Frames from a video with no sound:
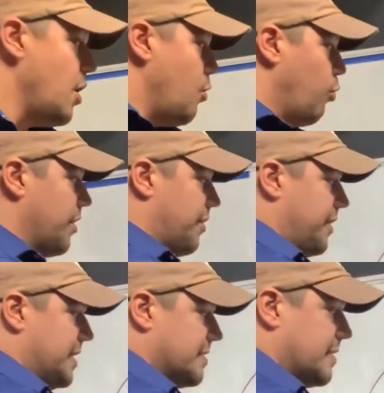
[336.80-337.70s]
with
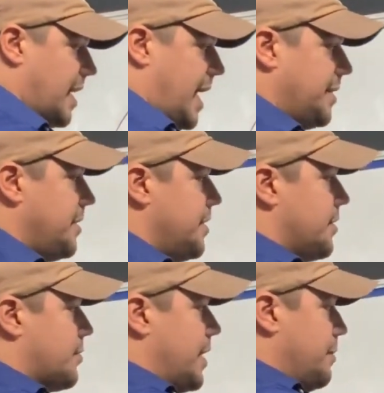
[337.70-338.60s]
these
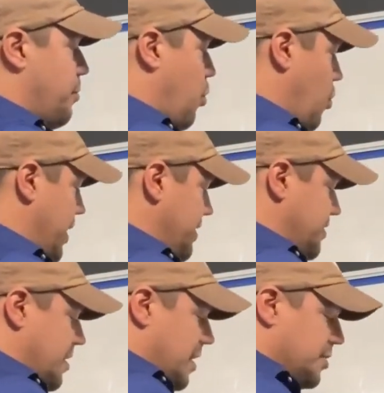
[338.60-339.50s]
90-degree
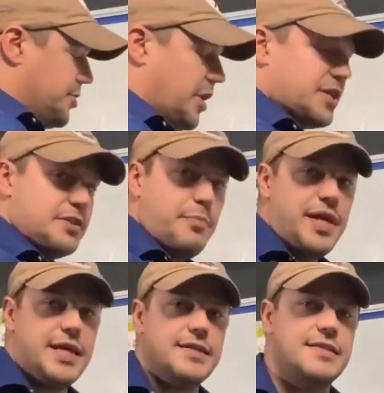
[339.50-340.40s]
points just
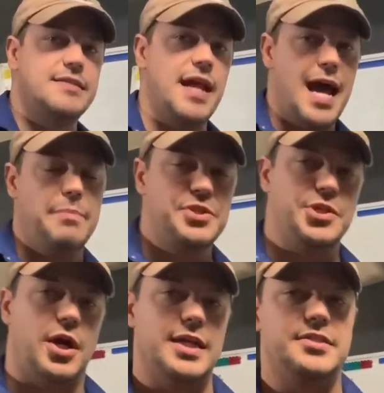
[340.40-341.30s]
being
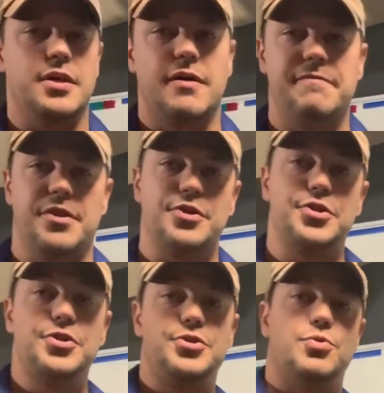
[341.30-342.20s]
snapshots of the
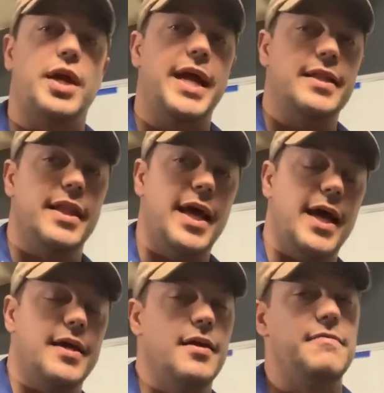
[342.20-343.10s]
straight
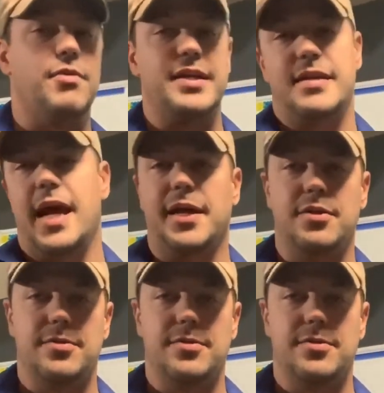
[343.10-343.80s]
leg of a rectangular